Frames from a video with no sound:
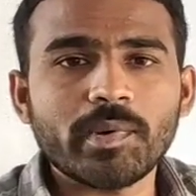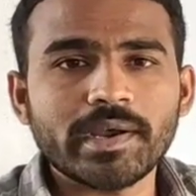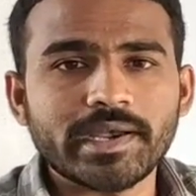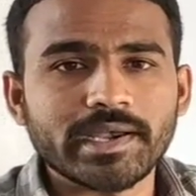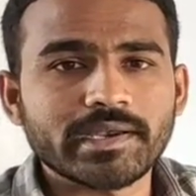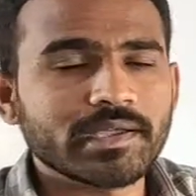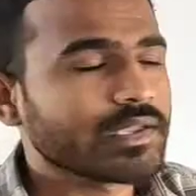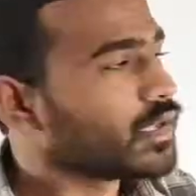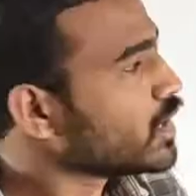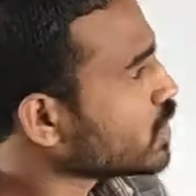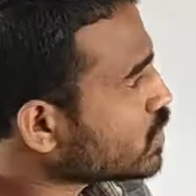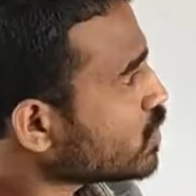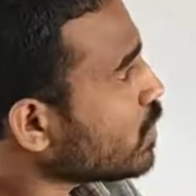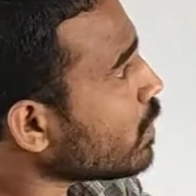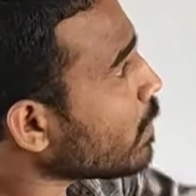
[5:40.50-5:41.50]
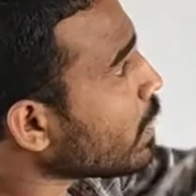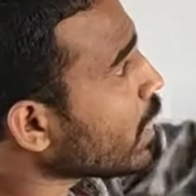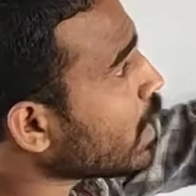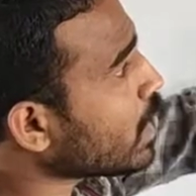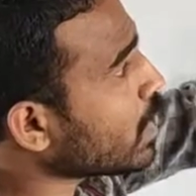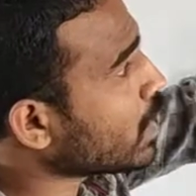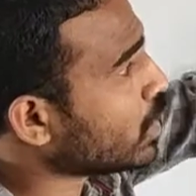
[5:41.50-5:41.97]
end.
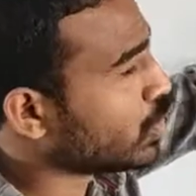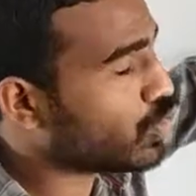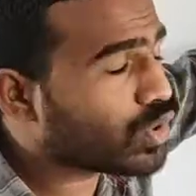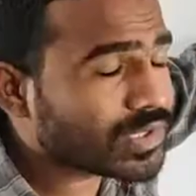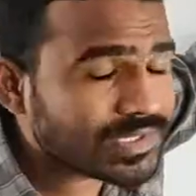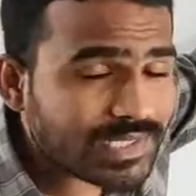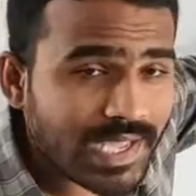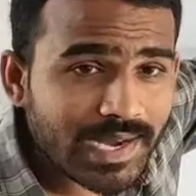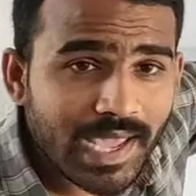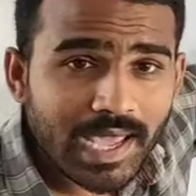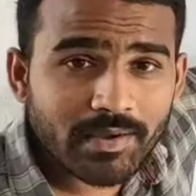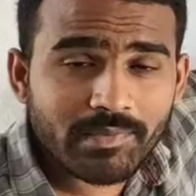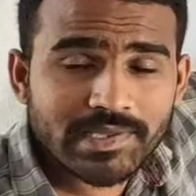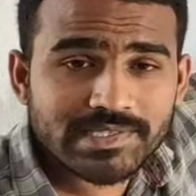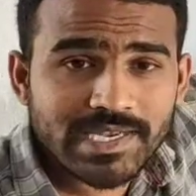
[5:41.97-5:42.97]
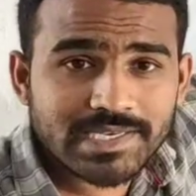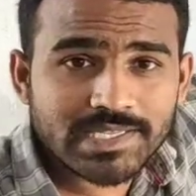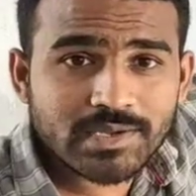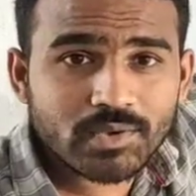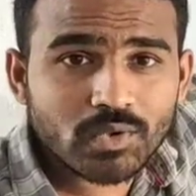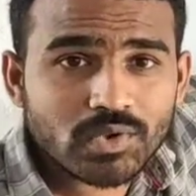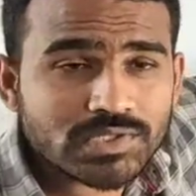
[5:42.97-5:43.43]
So nodes are always at the
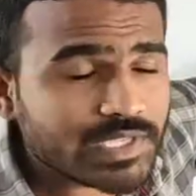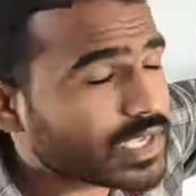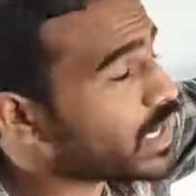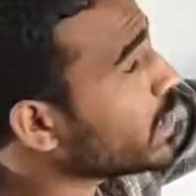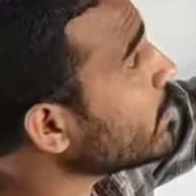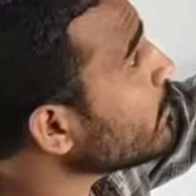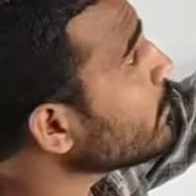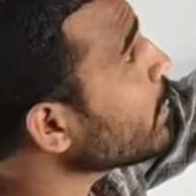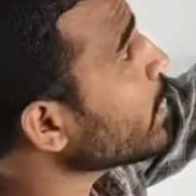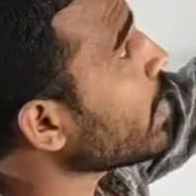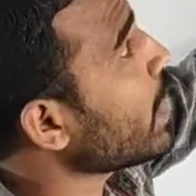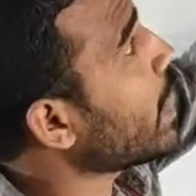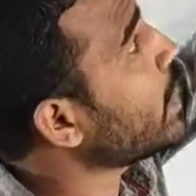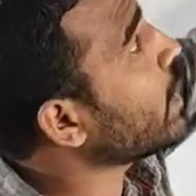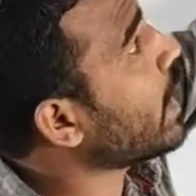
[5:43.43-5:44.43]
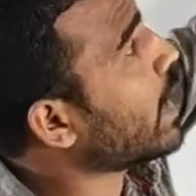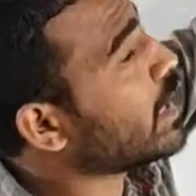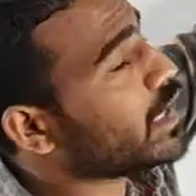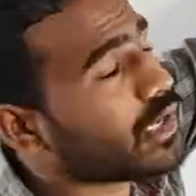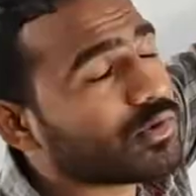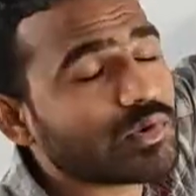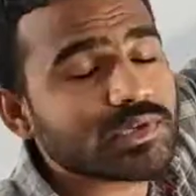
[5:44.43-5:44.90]
close end, and
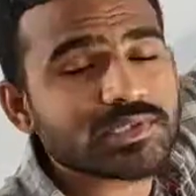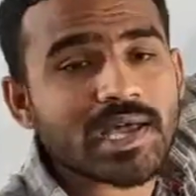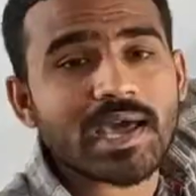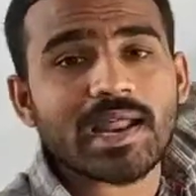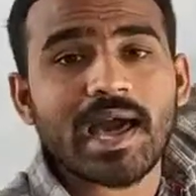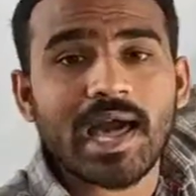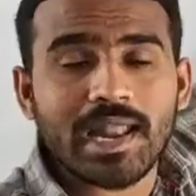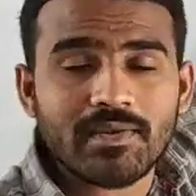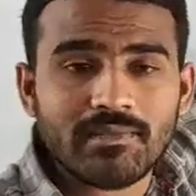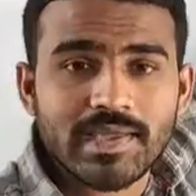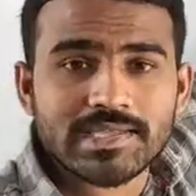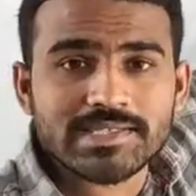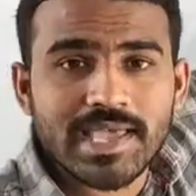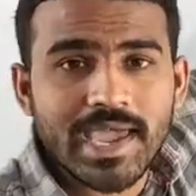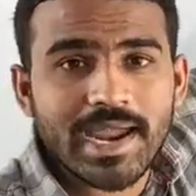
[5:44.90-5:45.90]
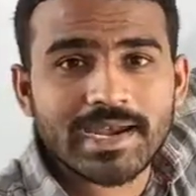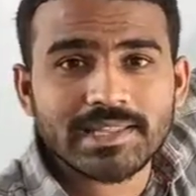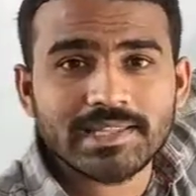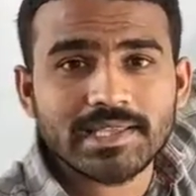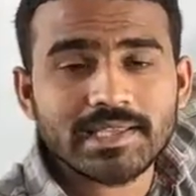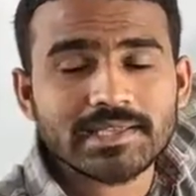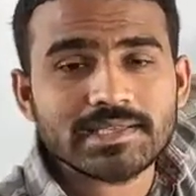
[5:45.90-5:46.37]
antinodes are always at
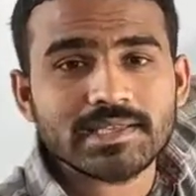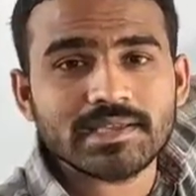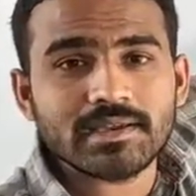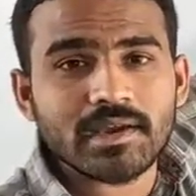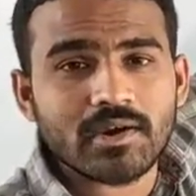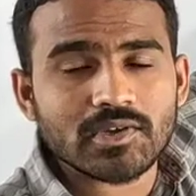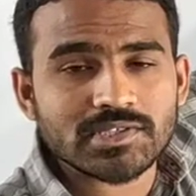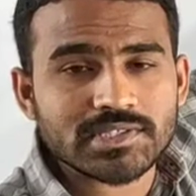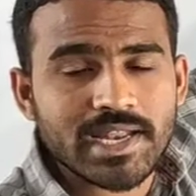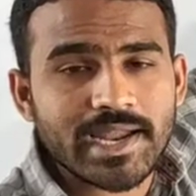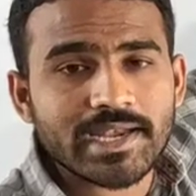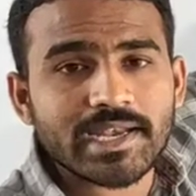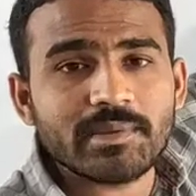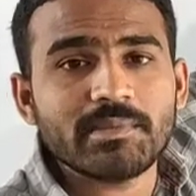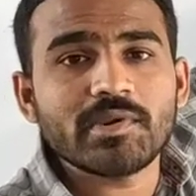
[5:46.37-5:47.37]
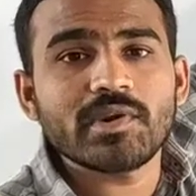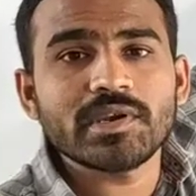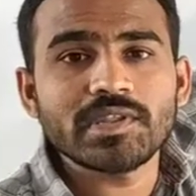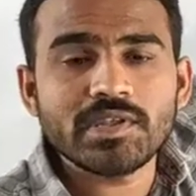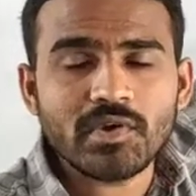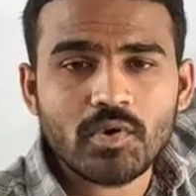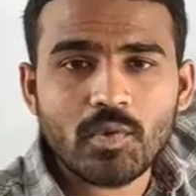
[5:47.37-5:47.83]
the or slightly
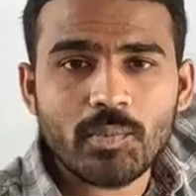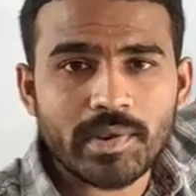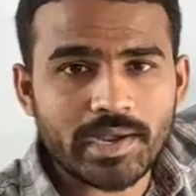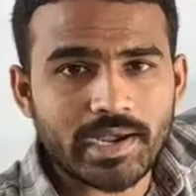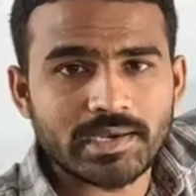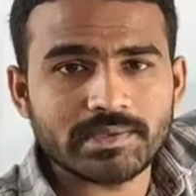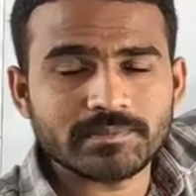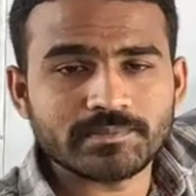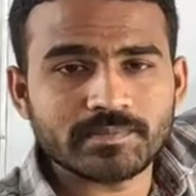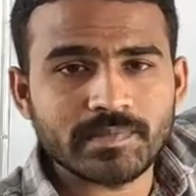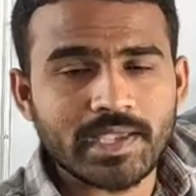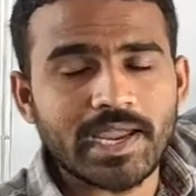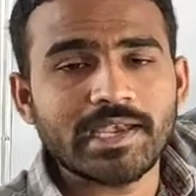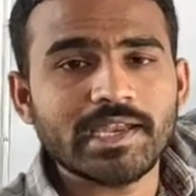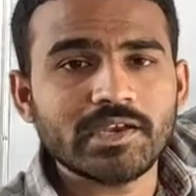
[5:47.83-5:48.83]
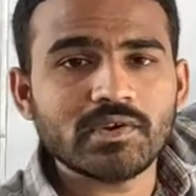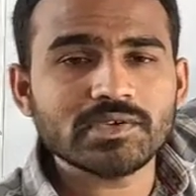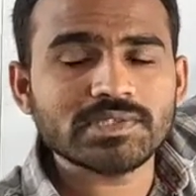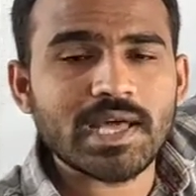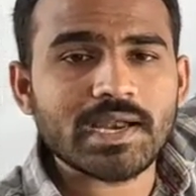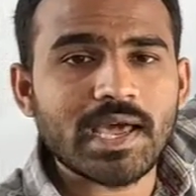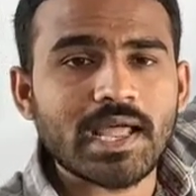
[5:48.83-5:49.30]
beyond the open end.
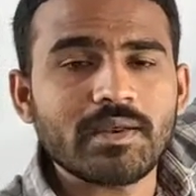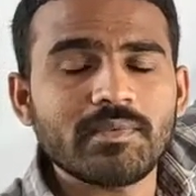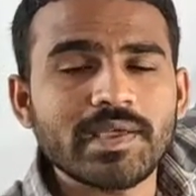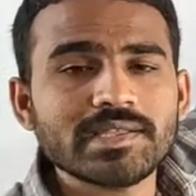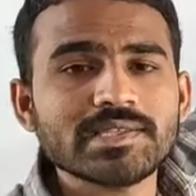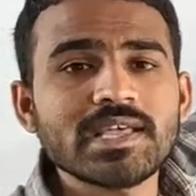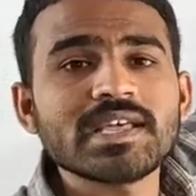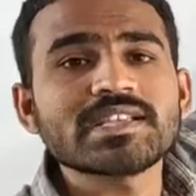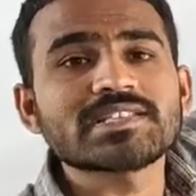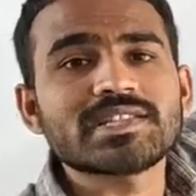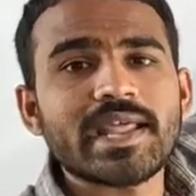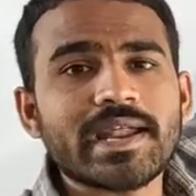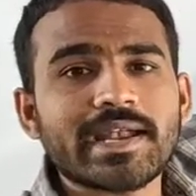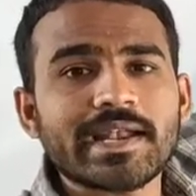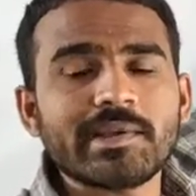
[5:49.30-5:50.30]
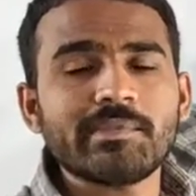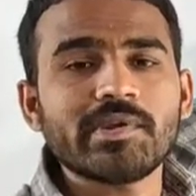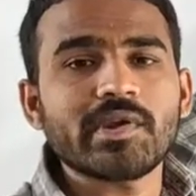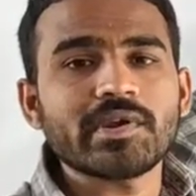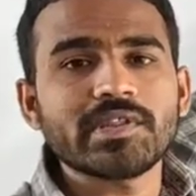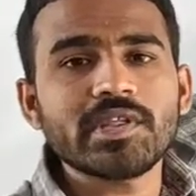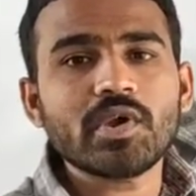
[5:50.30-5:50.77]
Antinodes are always slightly
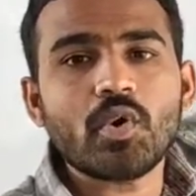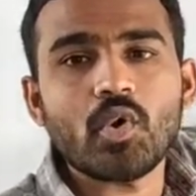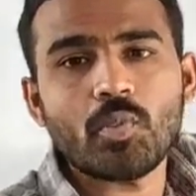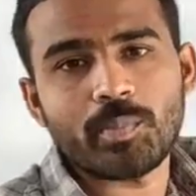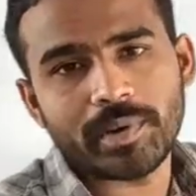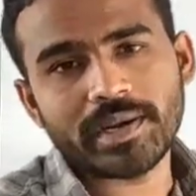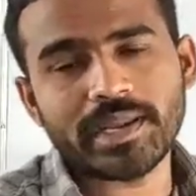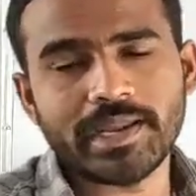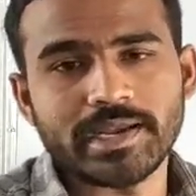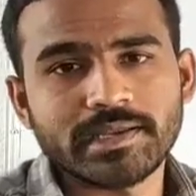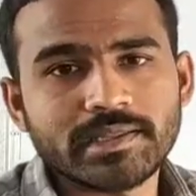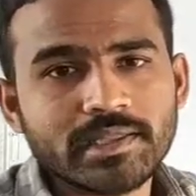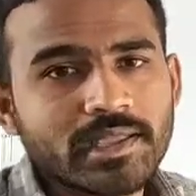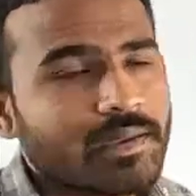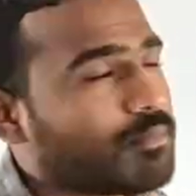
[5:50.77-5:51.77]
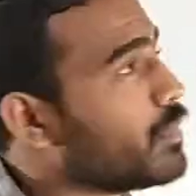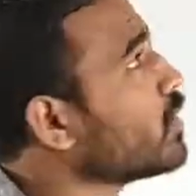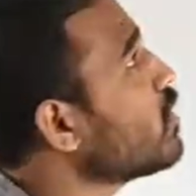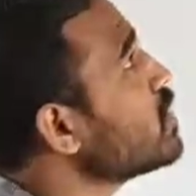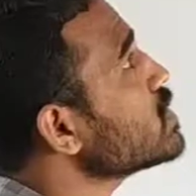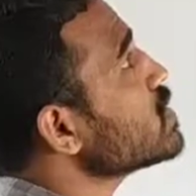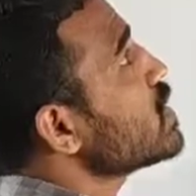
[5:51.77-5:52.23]
beyond the open end,
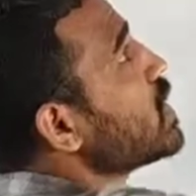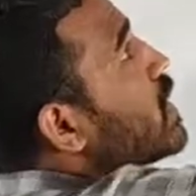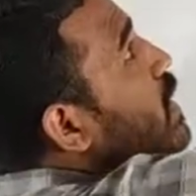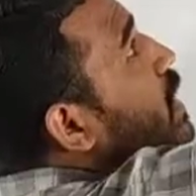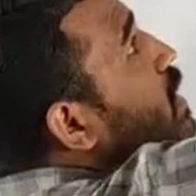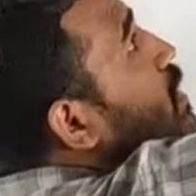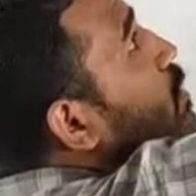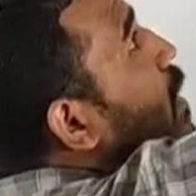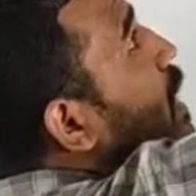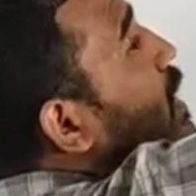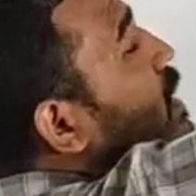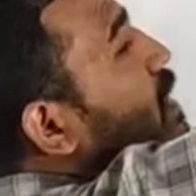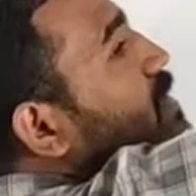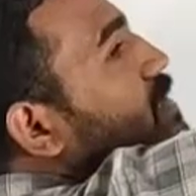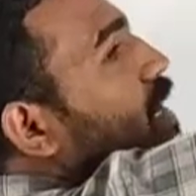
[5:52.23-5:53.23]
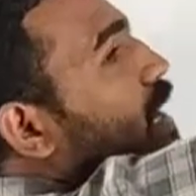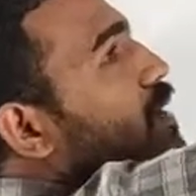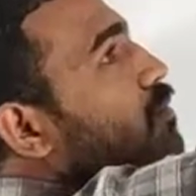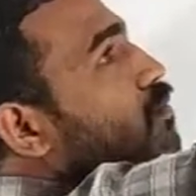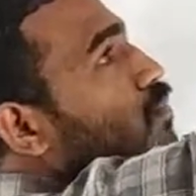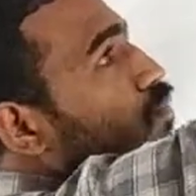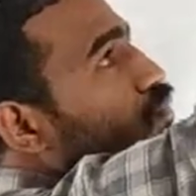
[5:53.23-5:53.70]
because here the particles
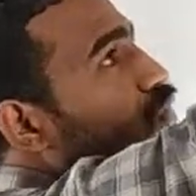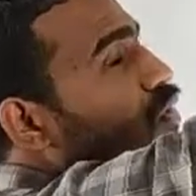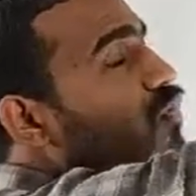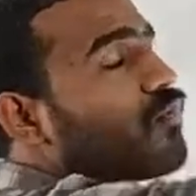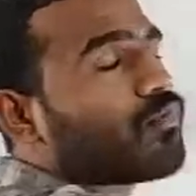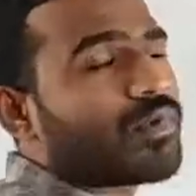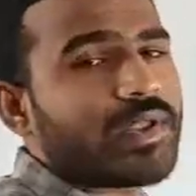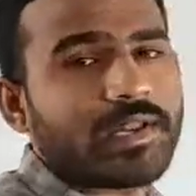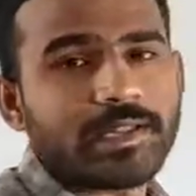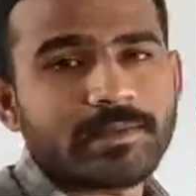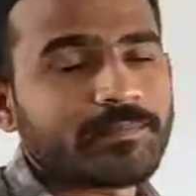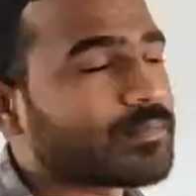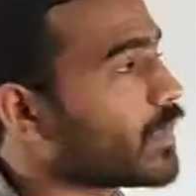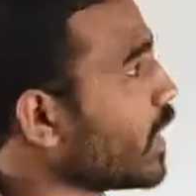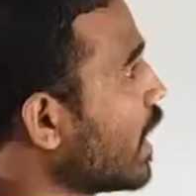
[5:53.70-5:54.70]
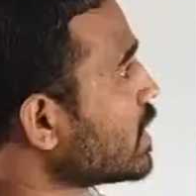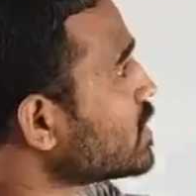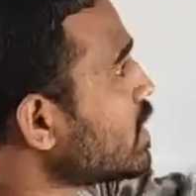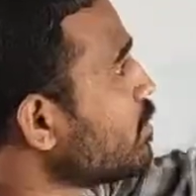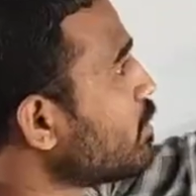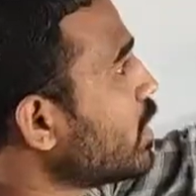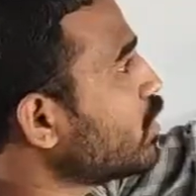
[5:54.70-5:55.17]
can move freely as
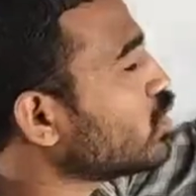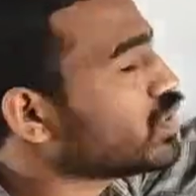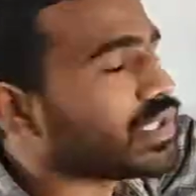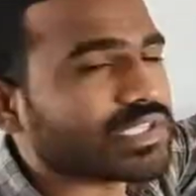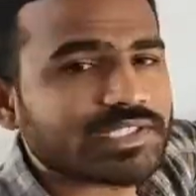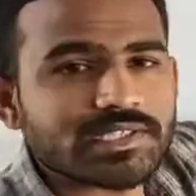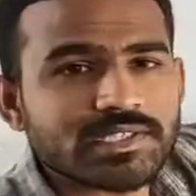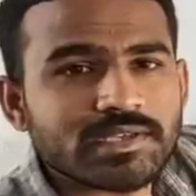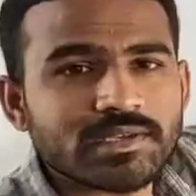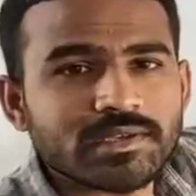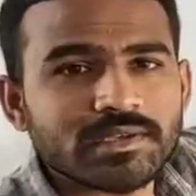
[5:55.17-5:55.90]
compared to this.